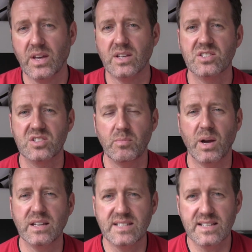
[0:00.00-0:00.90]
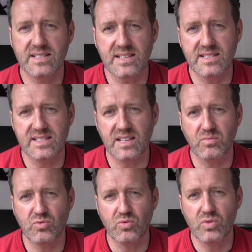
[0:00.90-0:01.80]
Some ideas can
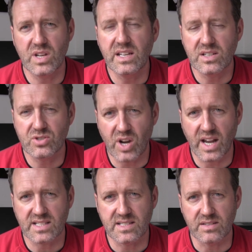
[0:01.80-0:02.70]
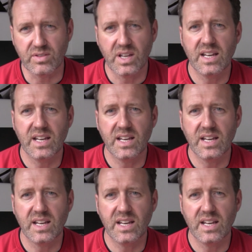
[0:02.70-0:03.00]
seem really attractive